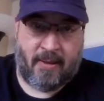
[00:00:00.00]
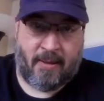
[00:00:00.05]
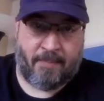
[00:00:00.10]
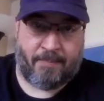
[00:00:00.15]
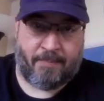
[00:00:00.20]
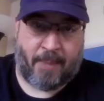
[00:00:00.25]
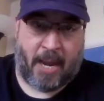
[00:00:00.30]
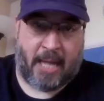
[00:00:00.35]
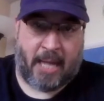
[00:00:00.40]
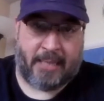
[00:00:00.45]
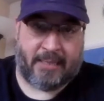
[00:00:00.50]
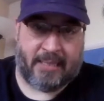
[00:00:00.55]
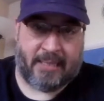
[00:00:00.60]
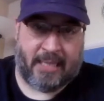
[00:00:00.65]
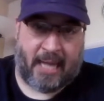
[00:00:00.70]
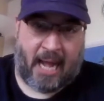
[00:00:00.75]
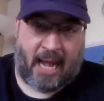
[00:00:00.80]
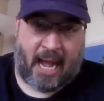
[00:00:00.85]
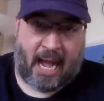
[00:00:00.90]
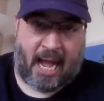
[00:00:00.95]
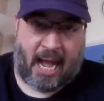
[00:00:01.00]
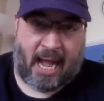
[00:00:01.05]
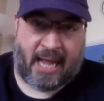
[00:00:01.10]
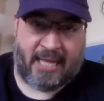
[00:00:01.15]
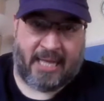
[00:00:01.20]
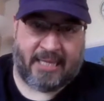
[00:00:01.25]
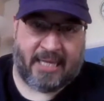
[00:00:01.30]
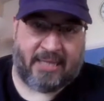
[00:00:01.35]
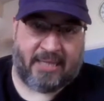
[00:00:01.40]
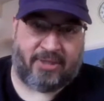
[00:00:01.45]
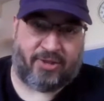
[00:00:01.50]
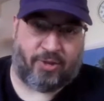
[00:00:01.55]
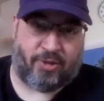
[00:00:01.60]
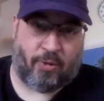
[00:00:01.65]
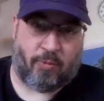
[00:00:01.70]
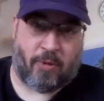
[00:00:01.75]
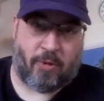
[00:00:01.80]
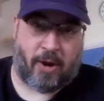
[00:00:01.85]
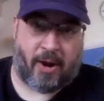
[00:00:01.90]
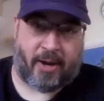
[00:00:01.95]
but he needs to
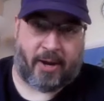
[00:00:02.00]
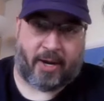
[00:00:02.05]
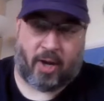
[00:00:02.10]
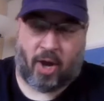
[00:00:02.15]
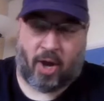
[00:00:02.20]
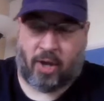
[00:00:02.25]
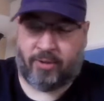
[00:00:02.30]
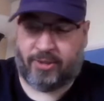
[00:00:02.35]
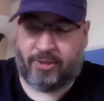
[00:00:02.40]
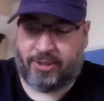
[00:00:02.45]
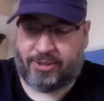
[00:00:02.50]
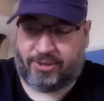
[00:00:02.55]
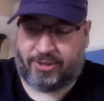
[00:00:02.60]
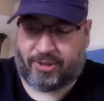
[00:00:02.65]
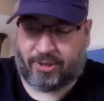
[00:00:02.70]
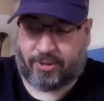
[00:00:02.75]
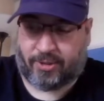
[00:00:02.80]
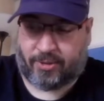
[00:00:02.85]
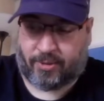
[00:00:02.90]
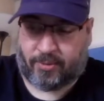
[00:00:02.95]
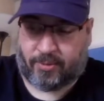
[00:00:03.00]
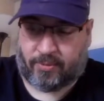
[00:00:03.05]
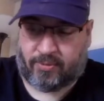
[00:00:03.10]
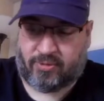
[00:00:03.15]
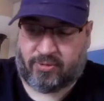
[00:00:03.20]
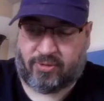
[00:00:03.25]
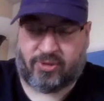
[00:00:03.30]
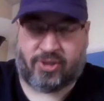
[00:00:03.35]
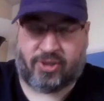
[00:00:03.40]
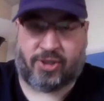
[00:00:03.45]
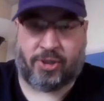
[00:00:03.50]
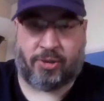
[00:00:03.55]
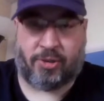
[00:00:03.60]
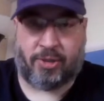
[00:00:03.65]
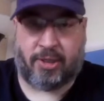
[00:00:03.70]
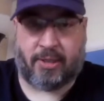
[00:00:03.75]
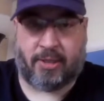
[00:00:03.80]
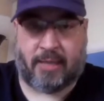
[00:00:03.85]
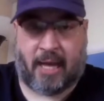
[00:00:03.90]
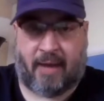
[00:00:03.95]
work on his
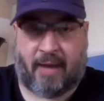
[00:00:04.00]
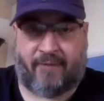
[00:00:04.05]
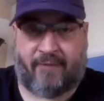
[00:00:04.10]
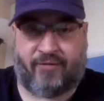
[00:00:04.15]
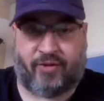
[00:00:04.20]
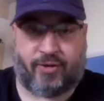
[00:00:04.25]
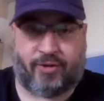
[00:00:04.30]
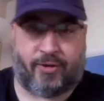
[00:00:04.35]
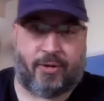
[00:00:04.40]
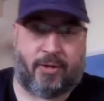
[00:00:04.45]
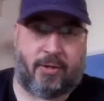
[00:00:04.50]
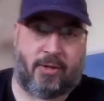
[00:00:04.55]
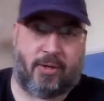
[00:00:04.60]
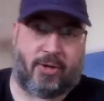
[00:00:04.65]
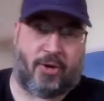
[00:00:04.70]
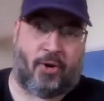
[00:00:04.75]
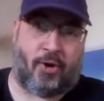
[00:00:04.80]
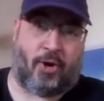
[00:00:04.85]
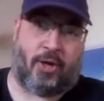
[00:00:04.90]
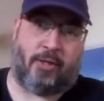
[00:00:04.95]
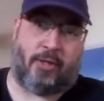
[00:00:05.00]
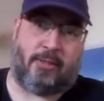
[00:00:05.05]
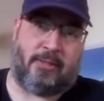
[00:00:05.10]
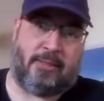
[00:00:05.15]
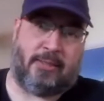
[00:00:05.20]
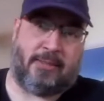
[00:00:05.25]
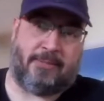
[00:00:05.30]
shoot after a curl.